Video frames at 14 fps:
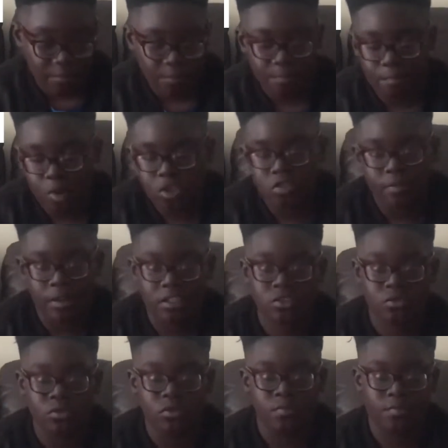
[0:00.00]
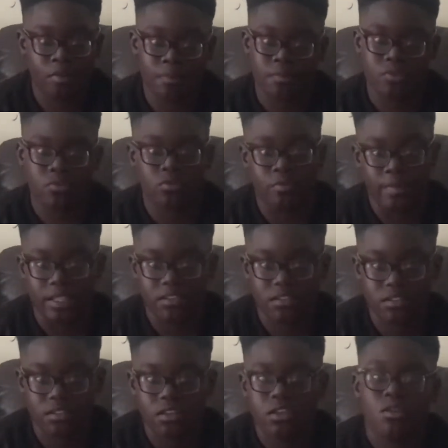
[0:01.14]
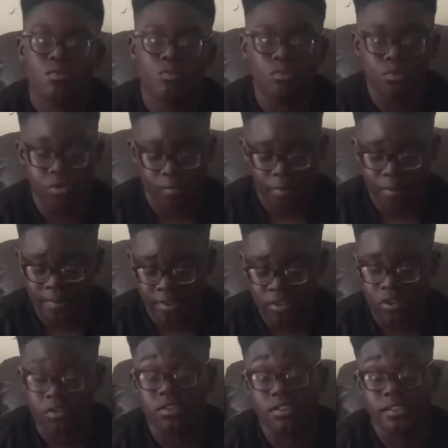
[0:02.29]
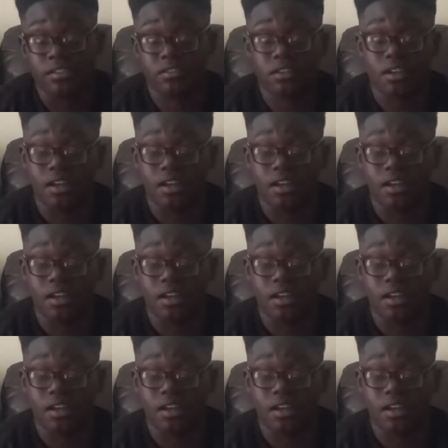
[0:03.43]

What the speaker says: most of my primary school mates will probably know this